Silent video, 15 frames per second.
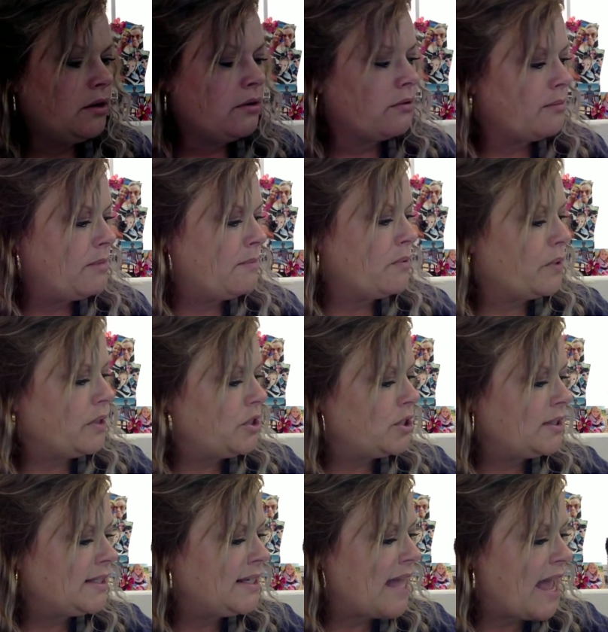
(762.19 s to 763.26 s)
Remember, we
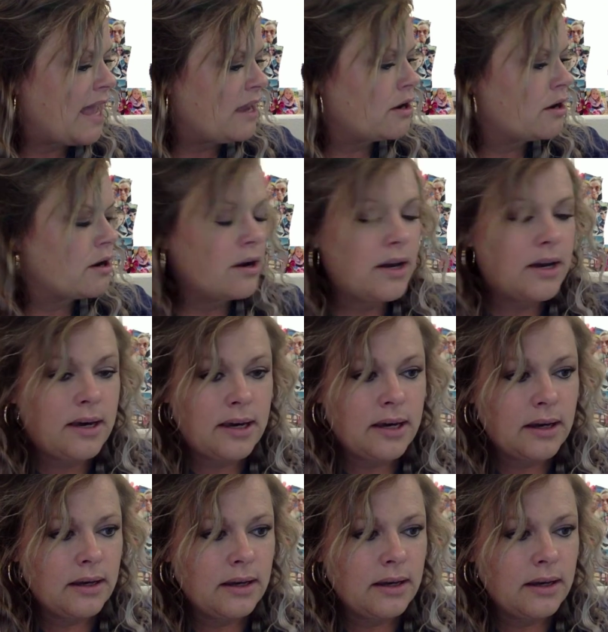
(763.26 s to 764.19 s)
just did anchor. K.